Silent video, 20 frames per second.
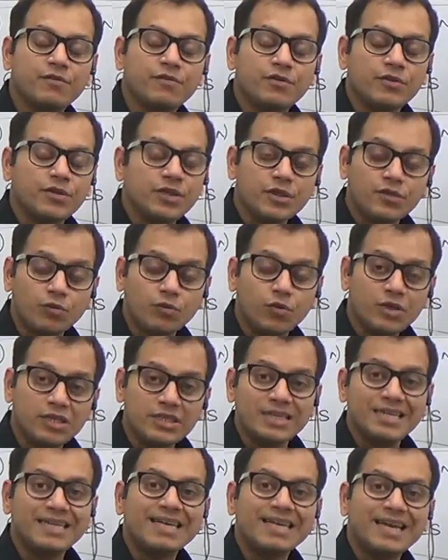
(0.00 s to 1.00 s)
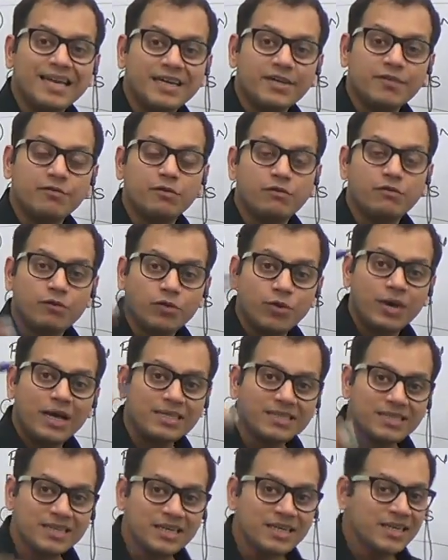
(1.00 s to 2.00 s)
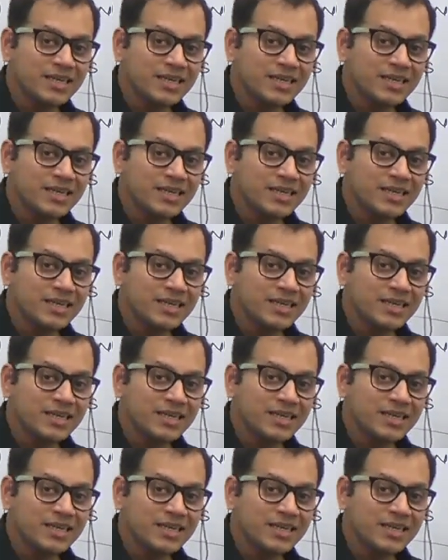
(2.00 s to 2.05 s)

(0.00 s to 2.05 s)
It won't sink and it will flow as a